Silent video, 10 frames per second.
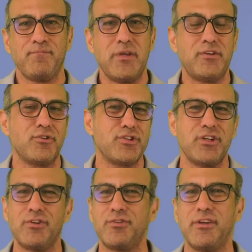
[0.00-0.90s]
be it your
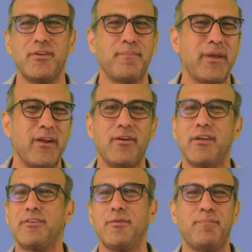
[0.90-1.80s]
children, your
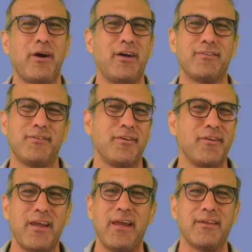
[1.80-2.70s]
parents, your boss, or
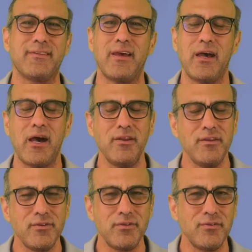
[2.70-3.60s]
your ex, how do
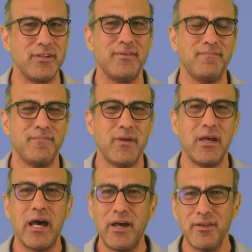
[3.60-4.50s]
you do it?
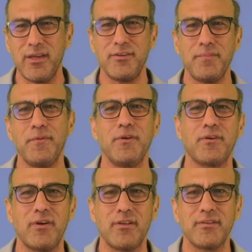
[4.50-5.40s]
How do you get your point
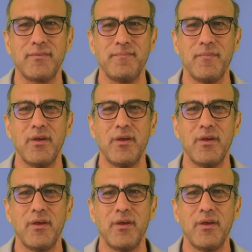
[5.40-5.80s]
across?